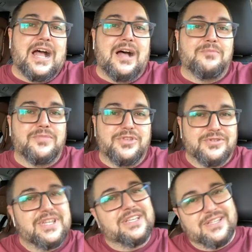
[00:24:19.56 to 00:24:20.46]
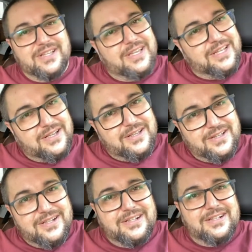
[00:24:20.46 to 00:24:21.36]
I'm using it in a
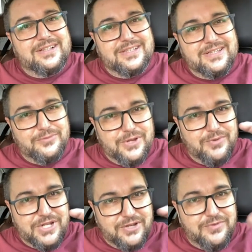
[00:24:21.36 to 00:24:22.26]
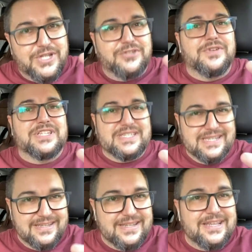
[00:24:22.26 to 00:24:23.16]
with a twist,
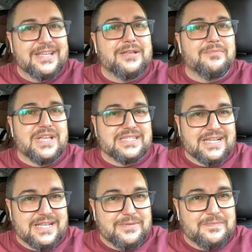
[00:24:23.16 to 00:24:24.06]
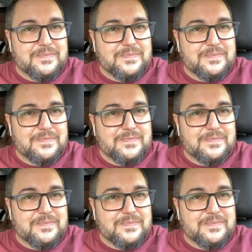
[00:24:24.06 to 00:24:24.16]
basically.